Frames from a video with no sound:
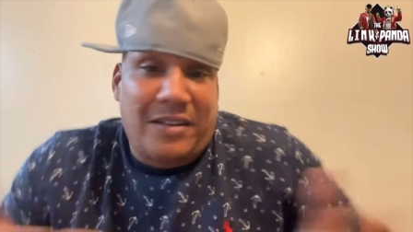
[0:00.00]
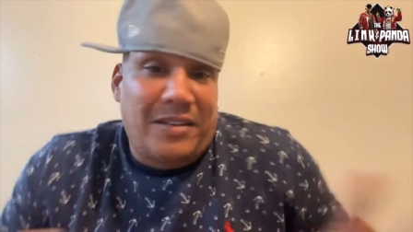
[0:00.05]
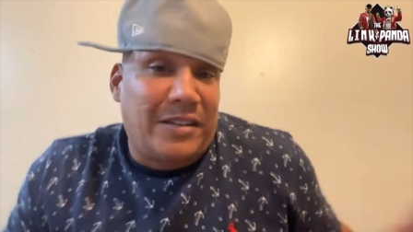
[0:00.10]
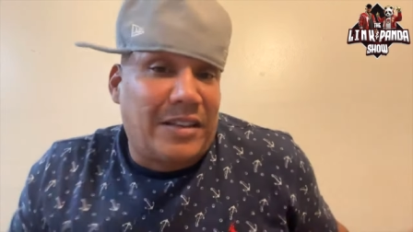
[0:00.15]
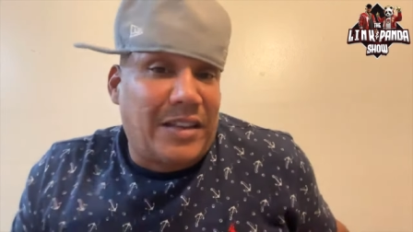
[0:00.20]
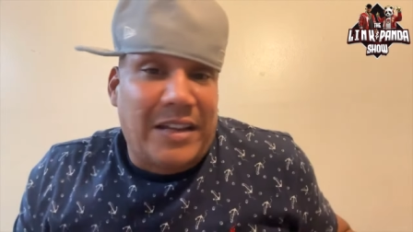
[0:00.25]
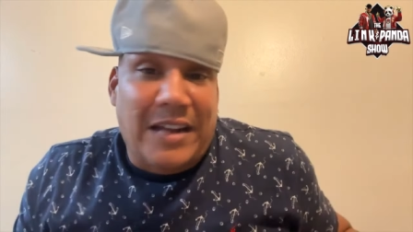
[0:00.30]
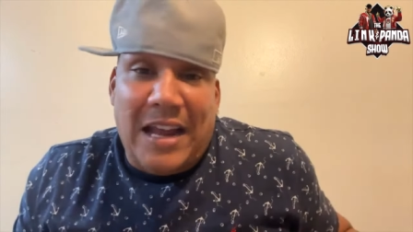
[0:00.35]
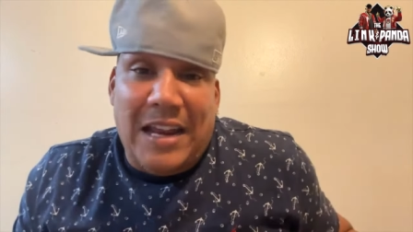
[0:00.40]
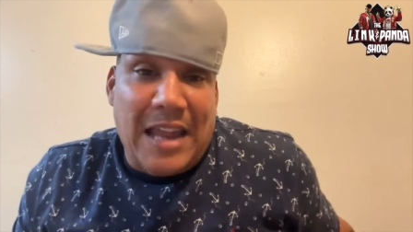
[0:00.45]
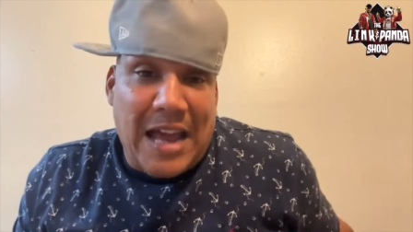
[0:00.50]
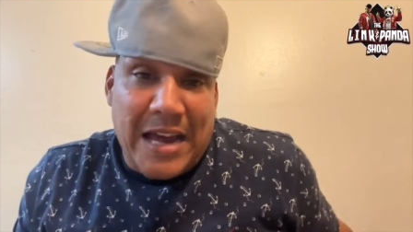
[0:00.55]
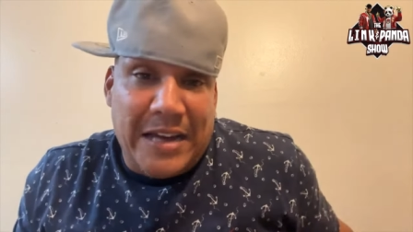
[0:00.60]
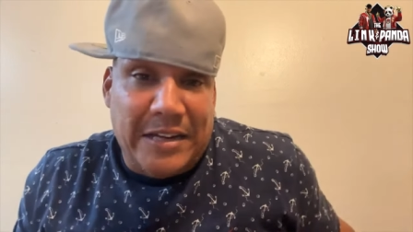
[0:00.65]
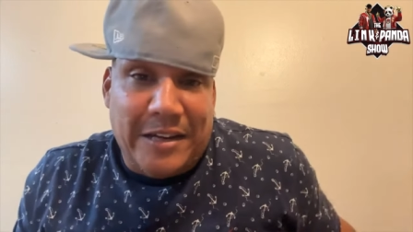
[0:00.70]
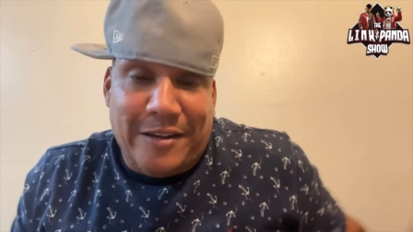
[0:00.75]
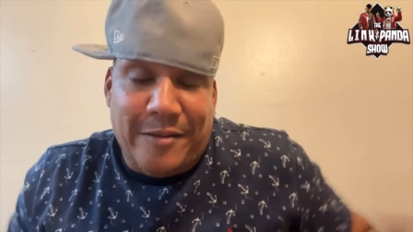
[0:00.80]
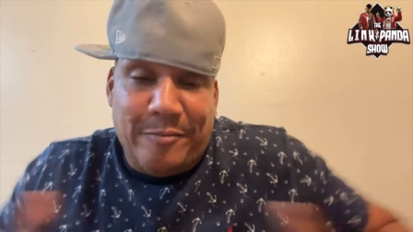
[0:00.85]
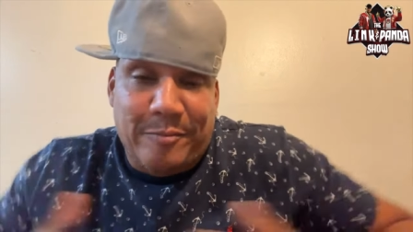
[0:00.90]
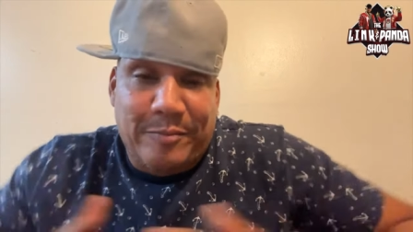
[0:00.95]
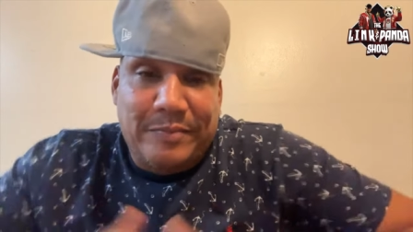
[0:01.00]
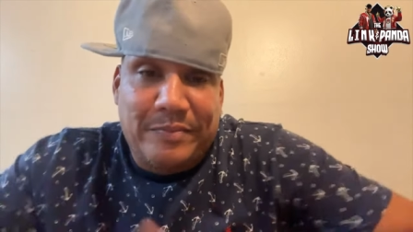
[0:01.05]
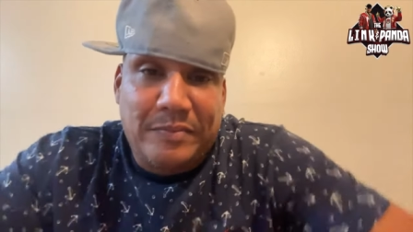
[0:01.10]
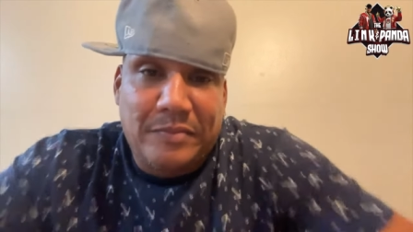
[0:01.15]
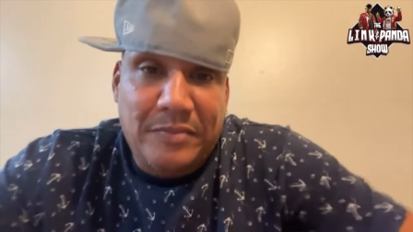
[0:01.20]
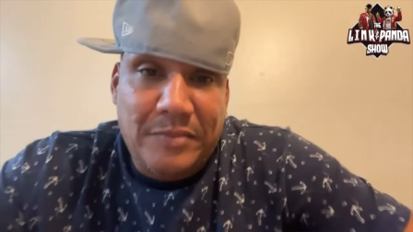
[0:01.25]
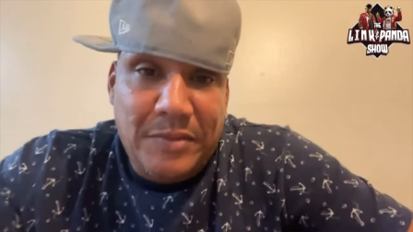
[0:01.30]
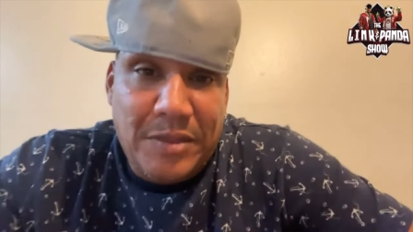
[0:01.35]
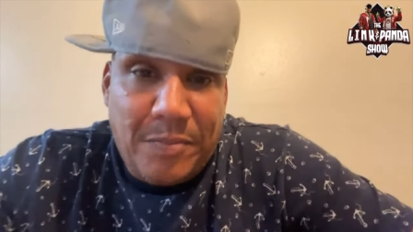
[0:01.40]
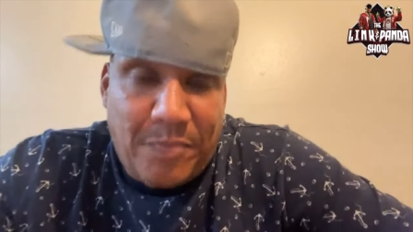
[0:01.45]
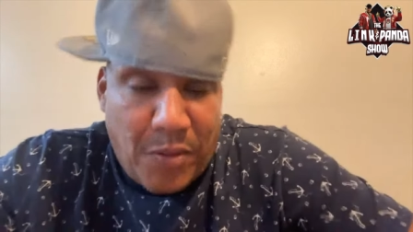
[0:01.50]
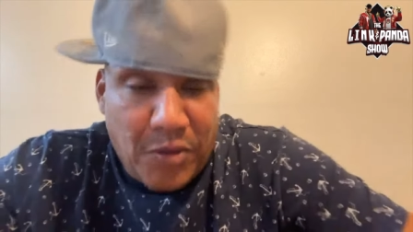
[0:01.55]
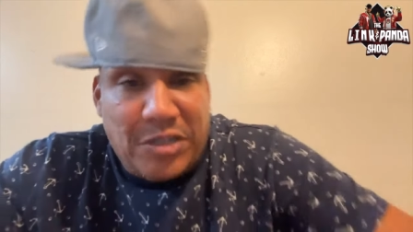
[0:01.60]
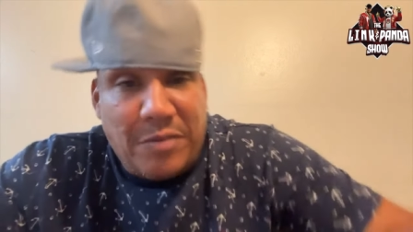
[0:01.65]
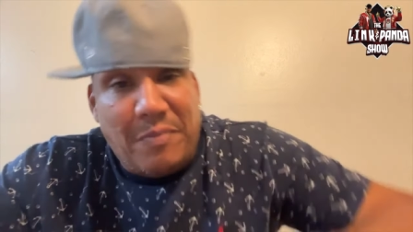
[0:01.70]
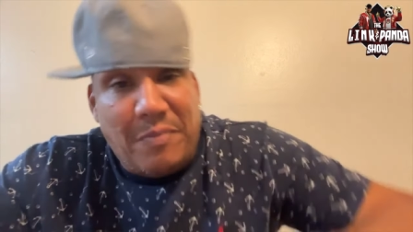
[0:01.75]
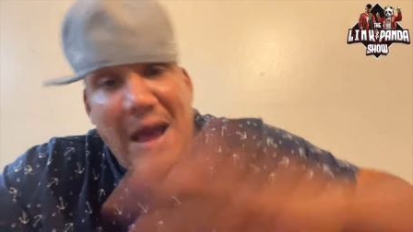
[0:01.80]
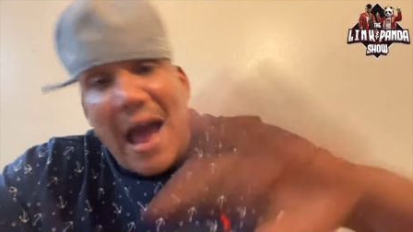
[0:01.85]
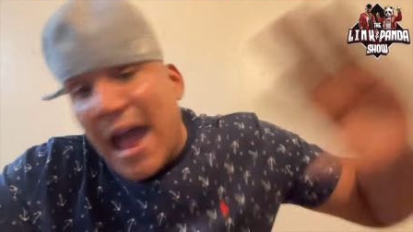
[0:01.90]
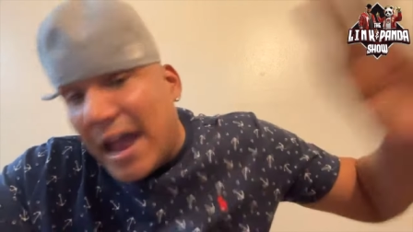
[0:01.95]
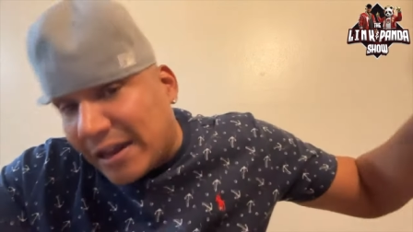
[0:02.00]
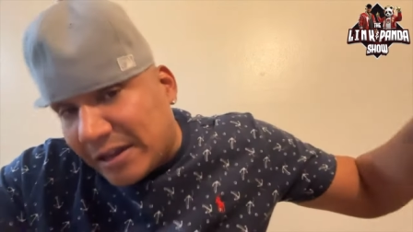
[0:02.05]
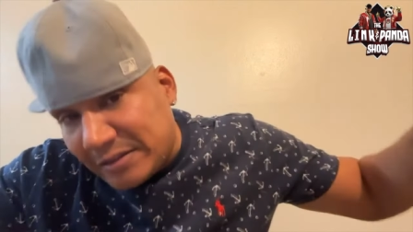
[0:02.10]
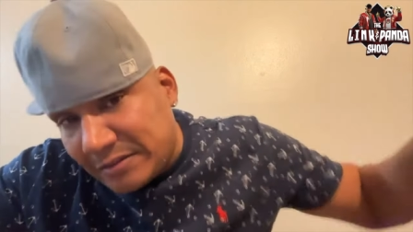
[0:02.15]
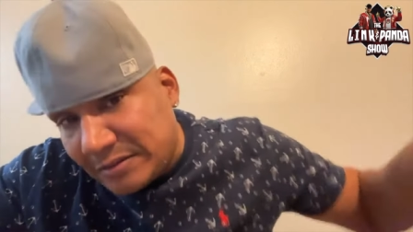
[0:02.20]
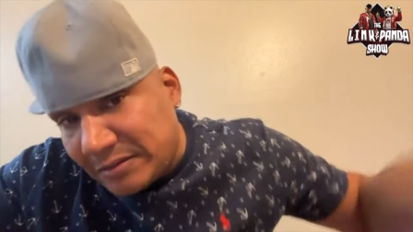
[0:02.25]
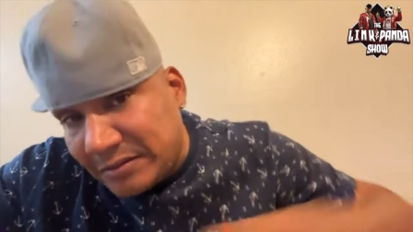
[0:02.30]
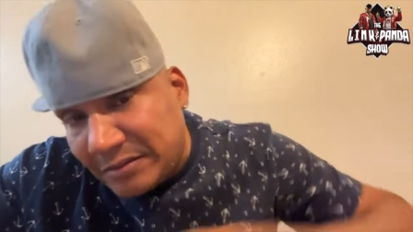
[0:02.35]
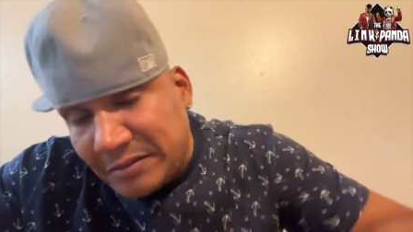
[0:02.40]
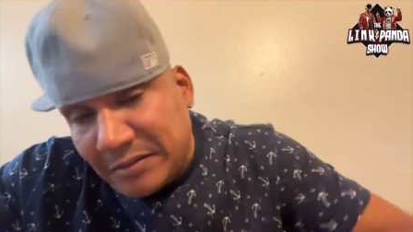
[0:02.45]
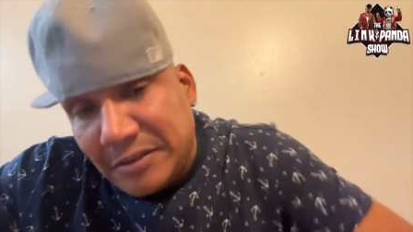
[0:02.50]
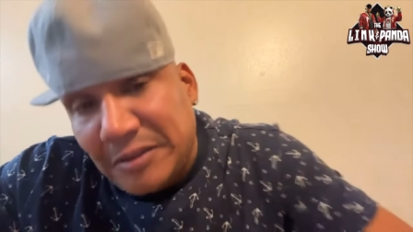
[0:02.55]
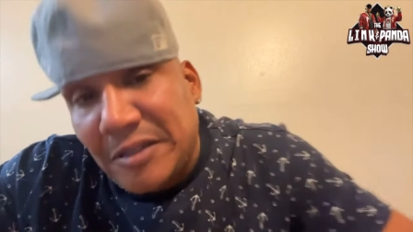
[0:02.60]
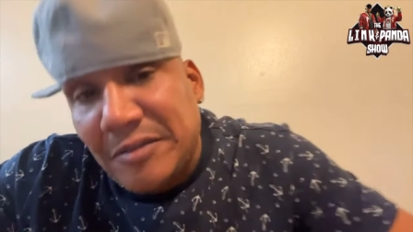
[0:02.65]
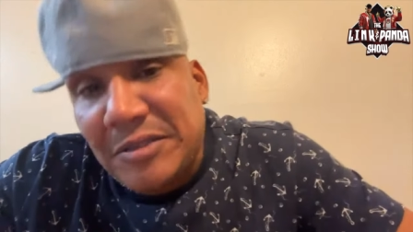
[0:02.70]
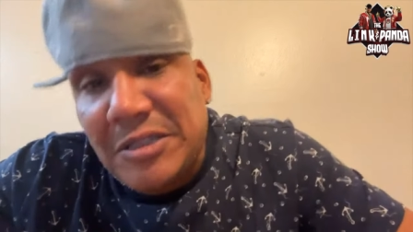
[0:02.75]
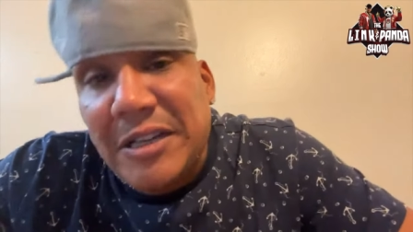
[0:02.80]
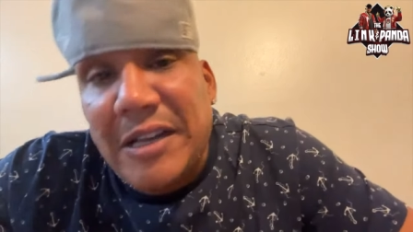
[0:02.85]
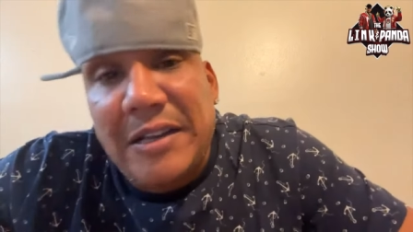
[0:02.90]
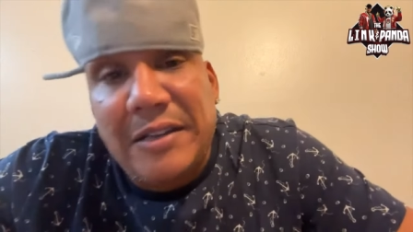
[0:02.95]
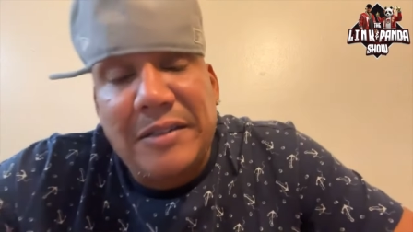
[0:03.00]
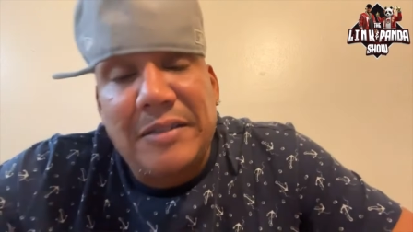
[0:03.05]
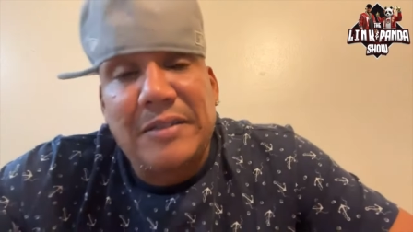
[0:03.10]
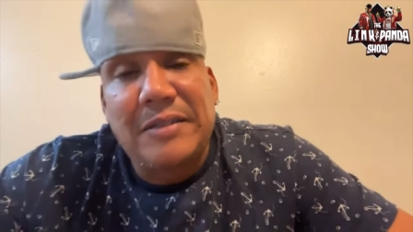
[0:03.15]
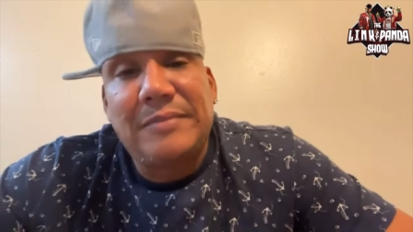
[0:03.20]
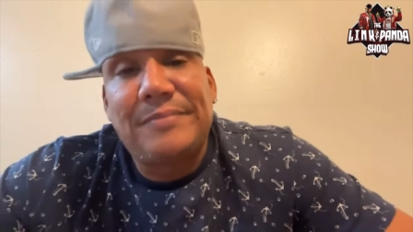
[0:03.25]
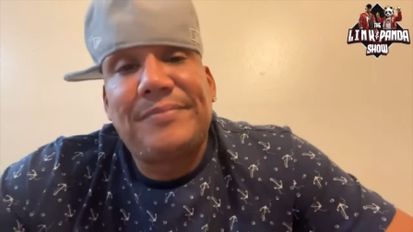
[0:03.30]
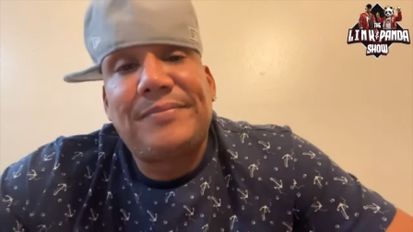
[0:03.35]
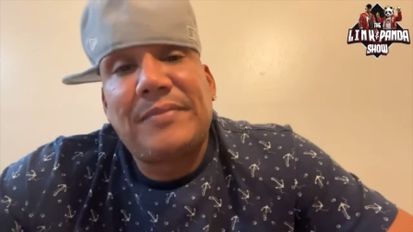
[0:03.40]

they, they're not lying to him. Push it back. You know what I'm saying?